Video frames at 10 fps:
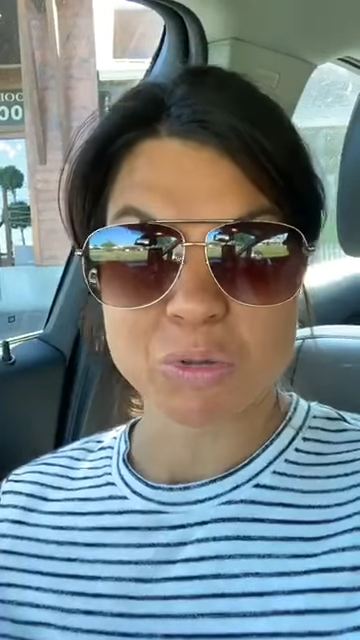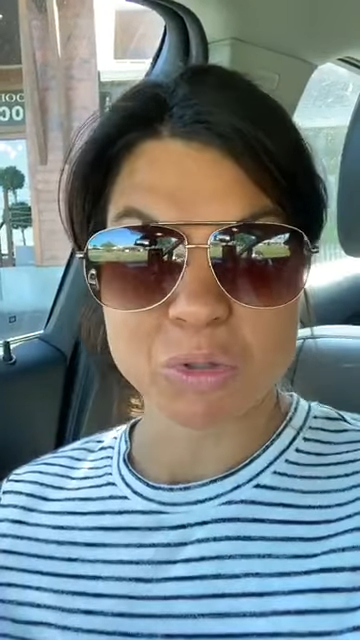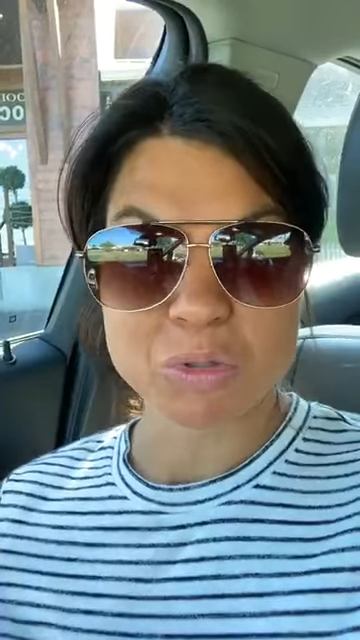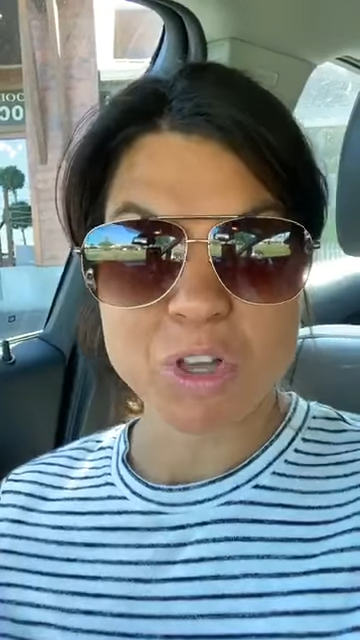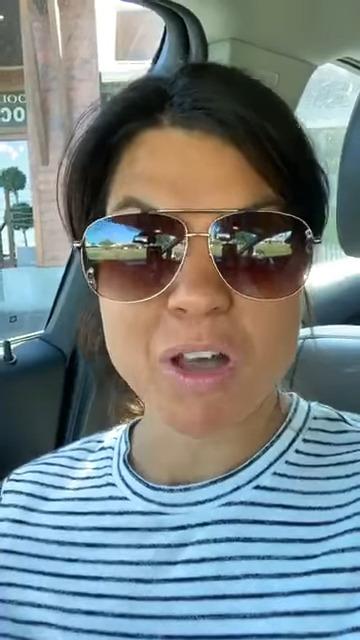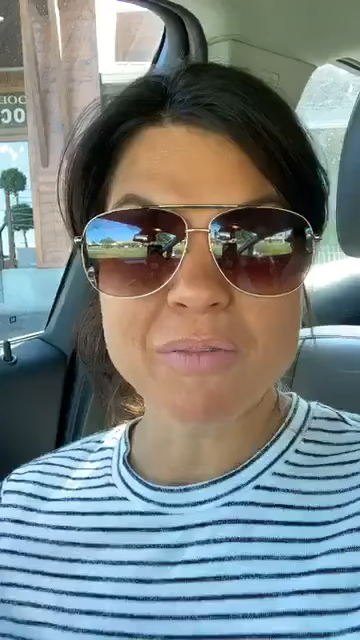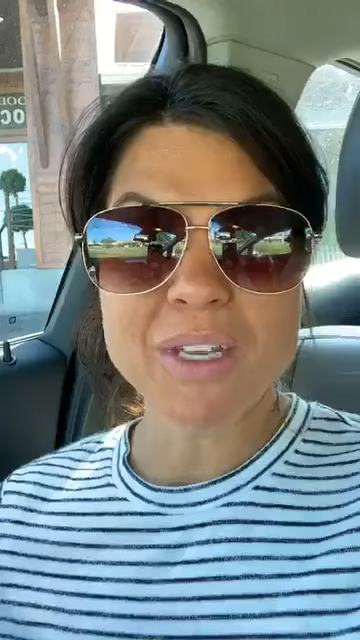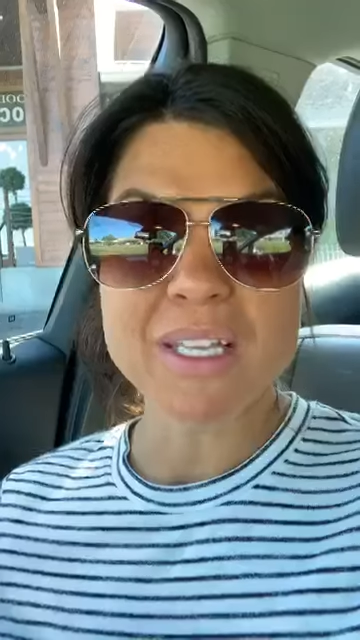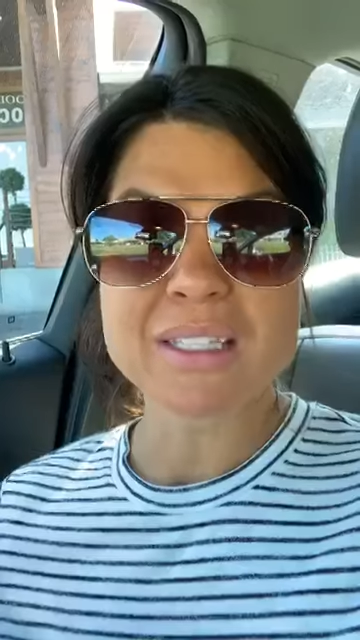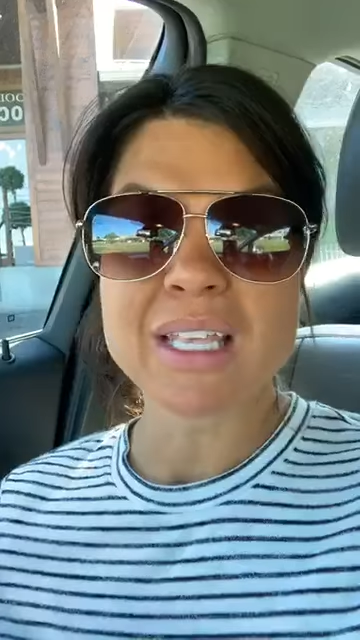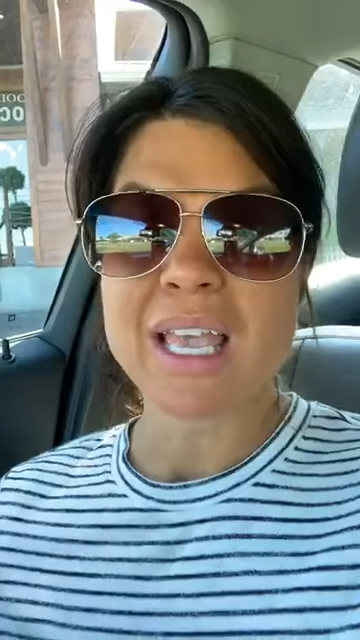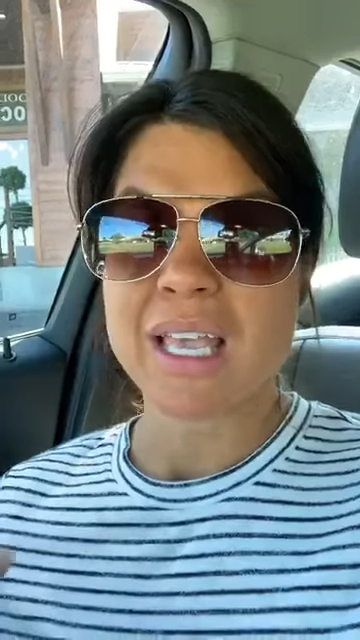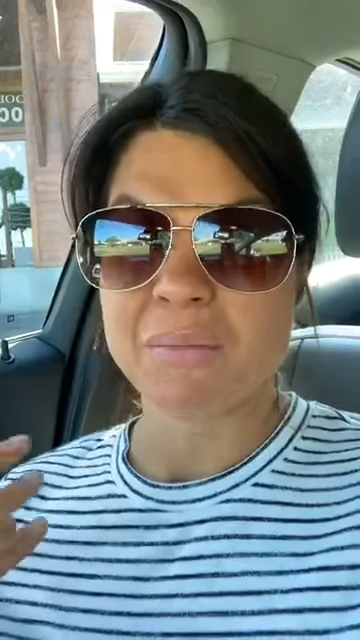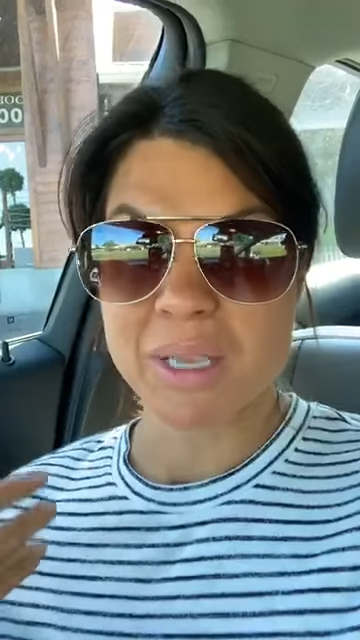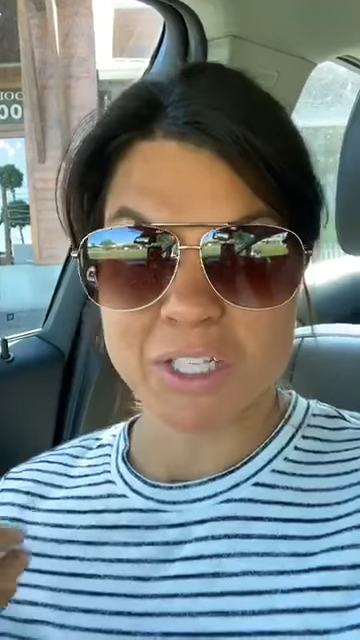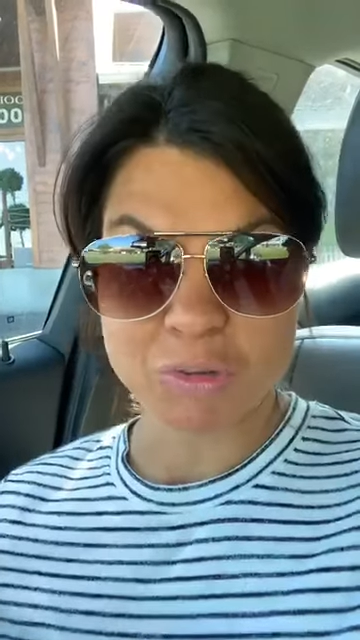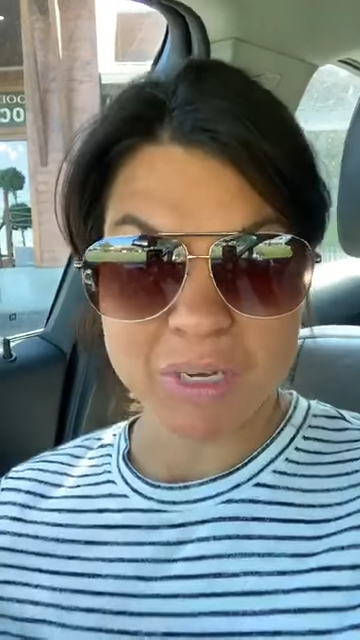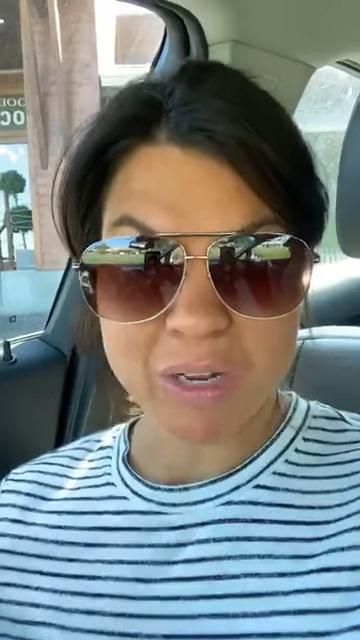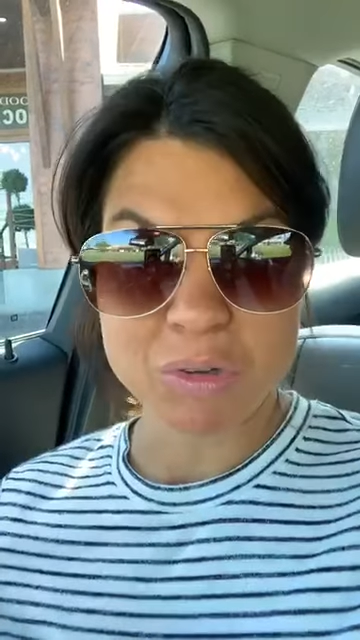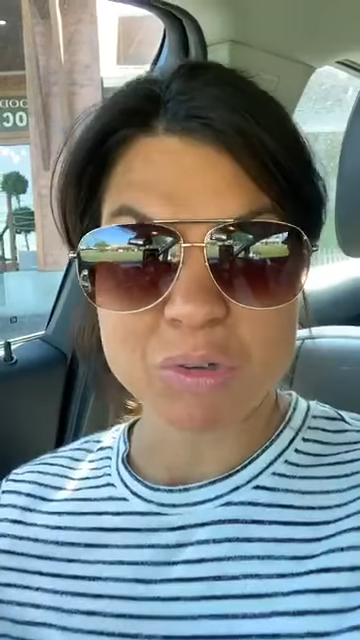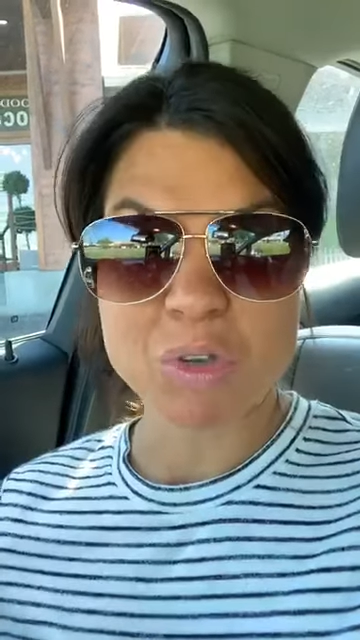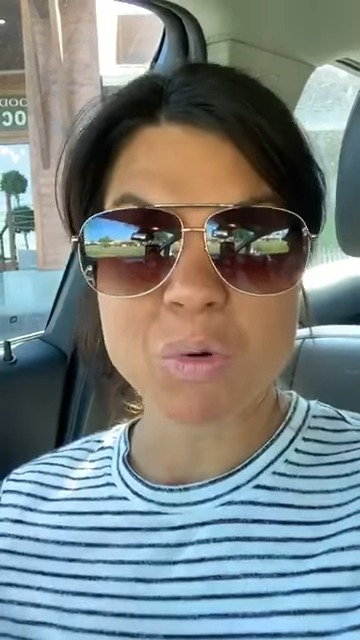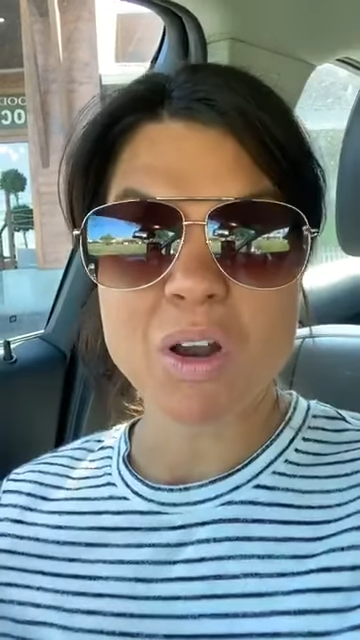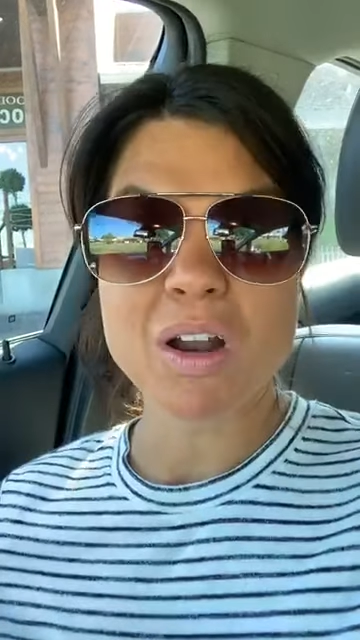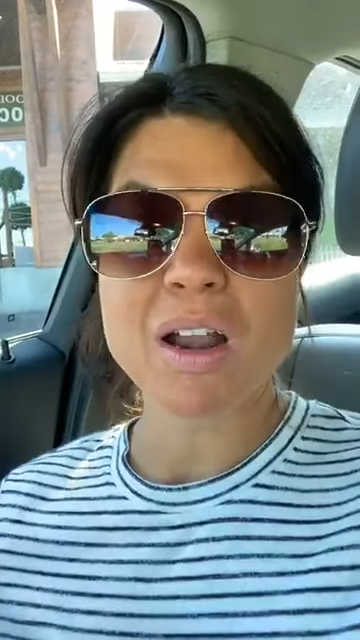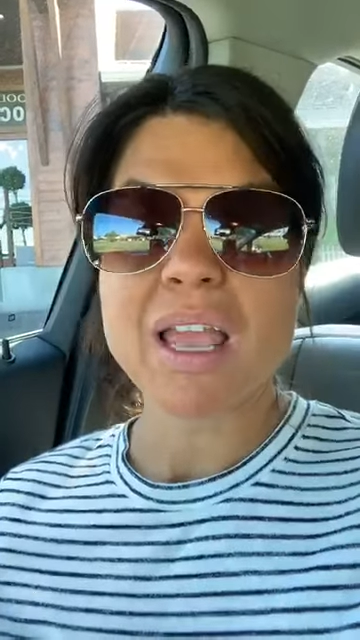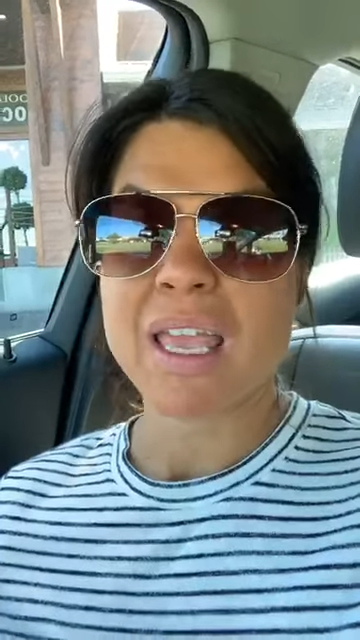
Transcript: you lose confidence and makes you doubt who you are